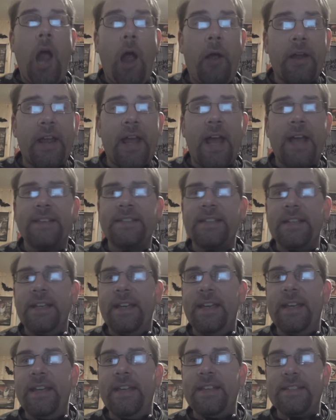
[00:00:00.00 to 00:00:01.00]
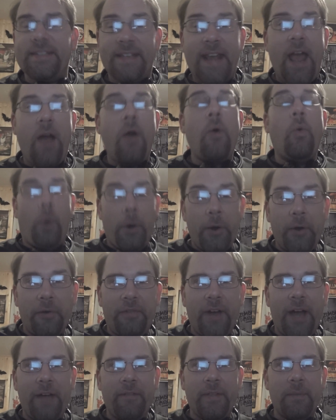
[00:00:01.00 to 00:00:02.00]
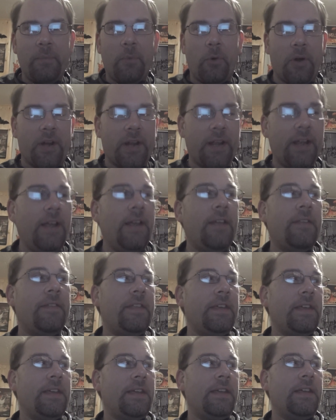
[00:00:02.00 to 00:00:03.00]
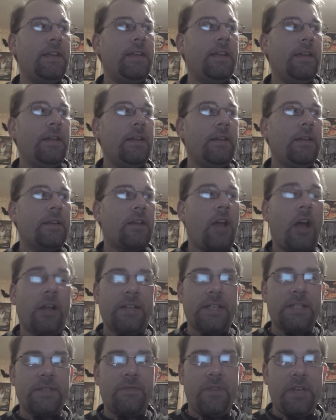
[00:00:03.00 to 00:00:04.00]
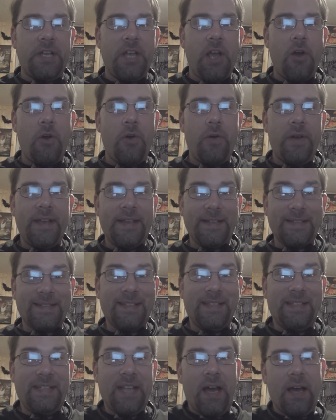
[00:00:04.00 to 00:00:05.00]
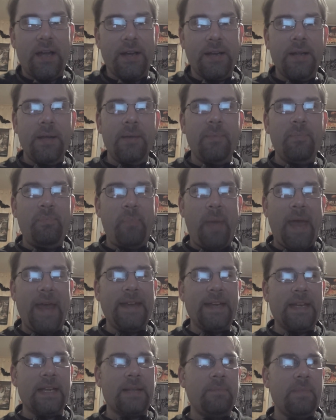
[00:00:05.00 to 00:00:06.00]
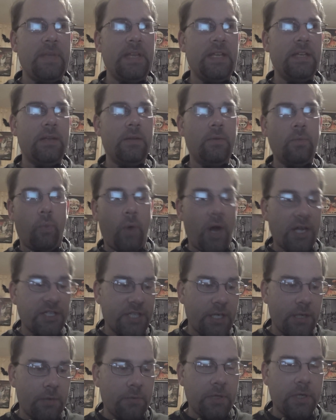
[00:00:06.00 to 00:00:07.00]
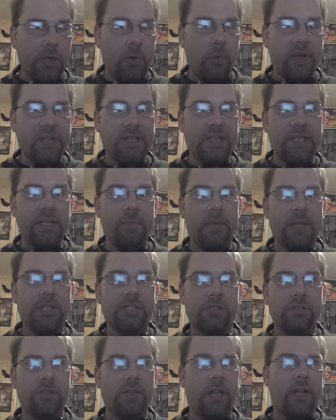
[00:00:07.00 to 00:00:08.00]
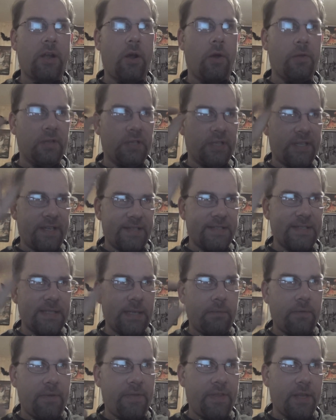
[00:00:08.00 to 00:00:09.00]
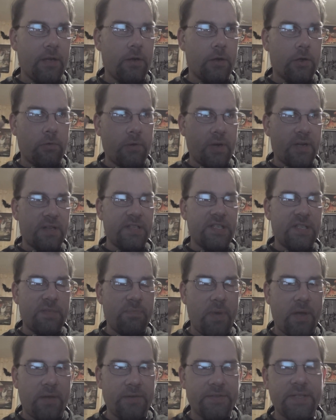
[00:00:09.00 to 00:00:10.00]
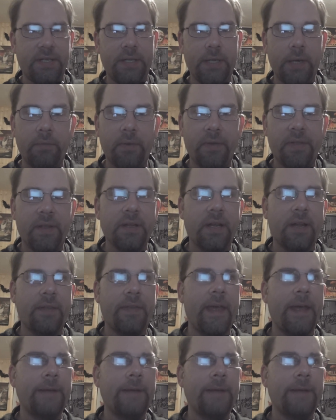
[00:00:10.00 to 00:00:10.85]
Alright guys, it is now 1:05 in the morning. The contest video is done, pending me watching it really quickly to make sure like all the links and everything are correctly spelt and everything like